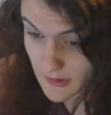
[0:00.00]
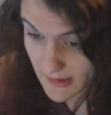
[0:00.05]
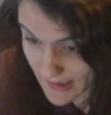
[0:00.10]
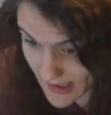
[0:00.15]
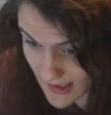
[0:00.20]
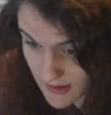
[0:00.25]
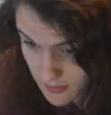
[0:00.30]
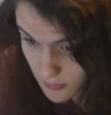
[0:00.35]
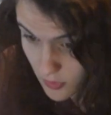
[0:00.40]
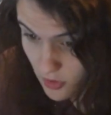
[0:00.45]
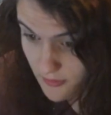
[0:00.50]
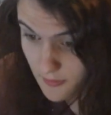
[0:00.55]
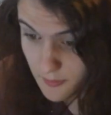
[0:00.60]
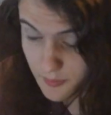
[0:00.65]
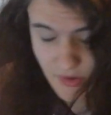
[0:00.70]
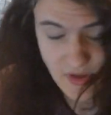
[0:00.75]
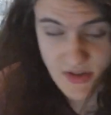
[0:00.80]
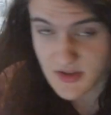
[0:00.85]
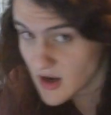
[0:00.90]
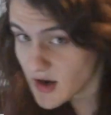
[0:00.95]
ladder model
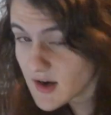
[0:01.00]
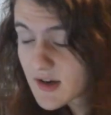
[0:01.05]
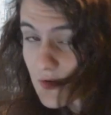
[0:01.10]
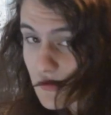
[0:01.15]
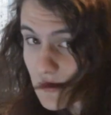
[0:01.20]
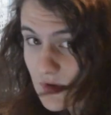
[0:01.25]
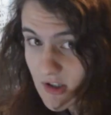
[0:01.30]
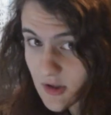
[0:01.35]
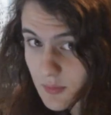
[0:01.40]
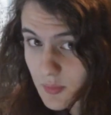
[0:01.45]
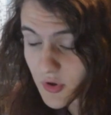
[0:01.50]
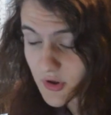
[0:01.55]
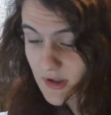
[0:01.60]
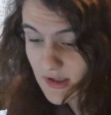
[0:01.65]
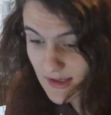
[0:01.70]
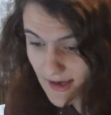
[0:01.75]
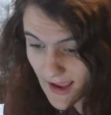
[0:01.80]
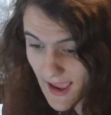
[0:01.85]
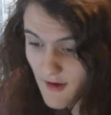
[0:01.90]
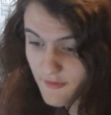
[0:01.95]
because I don't like putting
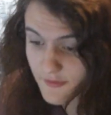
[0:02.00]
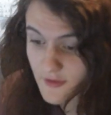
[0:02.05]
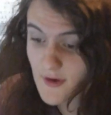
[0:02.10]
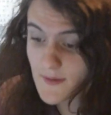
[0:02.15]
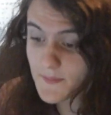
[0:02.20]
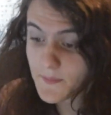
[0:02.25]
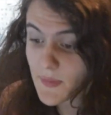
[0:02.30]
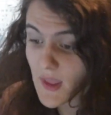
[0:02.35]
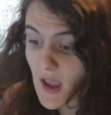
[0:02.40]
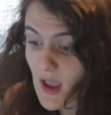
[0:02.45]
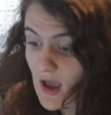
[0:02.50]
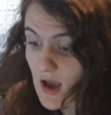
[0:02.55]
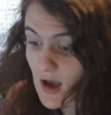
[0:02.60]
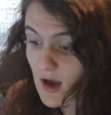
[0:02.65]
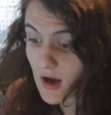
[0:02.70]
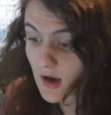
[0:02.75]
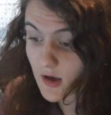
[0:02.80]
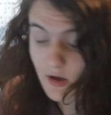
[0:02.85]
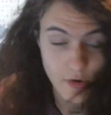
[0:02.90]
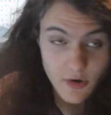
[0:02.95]
in effort,
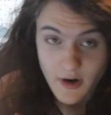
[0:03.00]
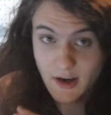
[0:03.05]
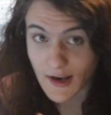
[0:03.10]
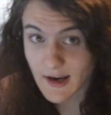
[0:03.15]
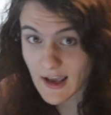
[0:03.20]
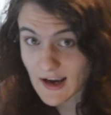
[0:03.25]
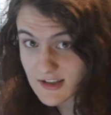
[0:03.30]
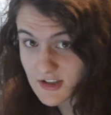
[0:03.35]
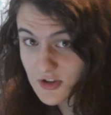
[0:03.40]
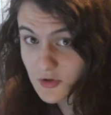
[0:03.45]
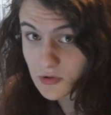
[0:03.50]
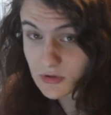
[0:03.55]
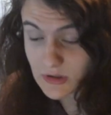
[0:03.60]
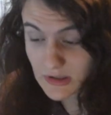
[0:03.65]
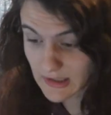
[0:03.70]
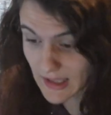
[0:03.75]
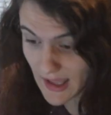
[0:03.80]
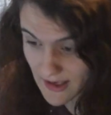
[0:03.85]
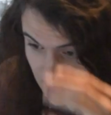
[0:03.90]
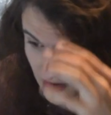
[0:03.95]
create an actor called
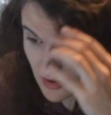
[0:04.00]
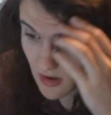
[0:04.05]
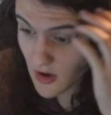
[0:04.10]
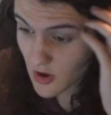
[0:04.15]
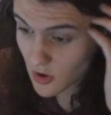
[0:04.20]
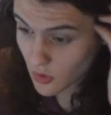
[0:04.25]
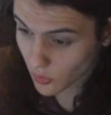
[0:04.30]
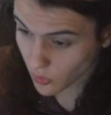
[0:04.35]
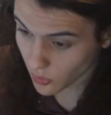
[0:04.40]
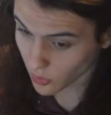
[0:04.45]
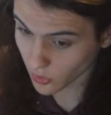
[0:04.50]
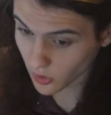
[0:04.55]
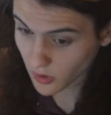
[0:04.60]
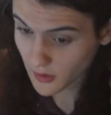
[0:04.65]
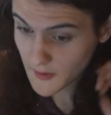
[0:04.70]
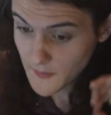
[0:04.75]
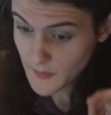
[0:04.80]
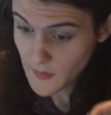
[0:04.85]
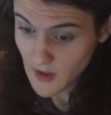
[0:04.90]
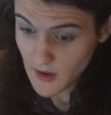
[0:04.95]
ladder, or
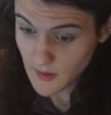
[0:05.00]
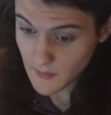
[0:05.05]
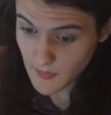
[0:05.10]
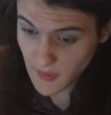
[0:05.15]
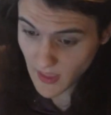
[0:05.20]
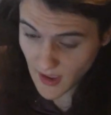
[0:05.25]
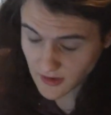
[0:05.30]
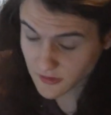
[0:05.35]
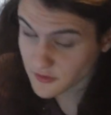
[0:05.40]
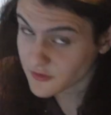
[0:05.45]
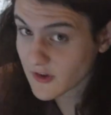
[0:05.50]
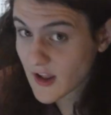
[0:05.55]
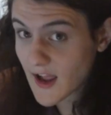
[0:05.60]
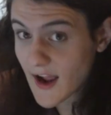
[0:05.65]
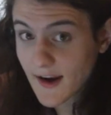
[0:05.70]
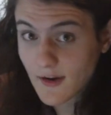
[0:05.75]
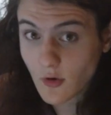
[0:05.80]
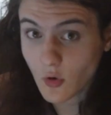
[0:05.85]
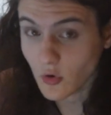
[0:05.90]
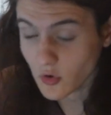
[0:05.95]
end
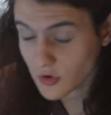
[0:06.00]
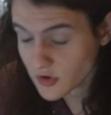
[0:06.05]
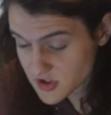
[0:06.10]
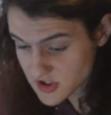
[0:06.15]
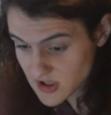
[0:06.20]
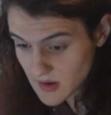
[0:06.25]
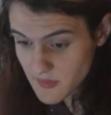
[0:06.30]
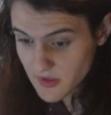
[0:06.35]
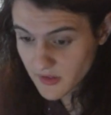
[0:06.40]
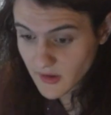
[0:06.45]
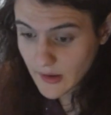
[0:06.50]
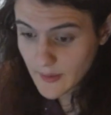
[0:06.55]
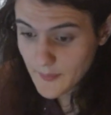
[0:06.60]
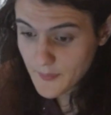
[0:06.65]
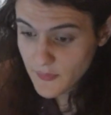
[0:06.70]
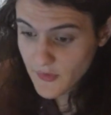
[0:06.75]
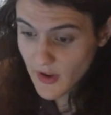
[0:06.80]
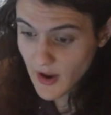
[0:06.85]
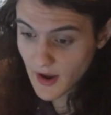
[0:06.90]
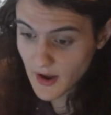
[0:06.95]
flag, or something,
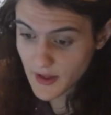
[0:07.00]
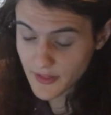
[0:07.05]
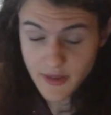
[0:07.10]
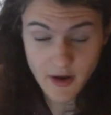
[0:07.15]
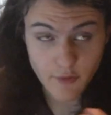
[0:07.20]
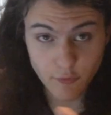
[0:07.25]
then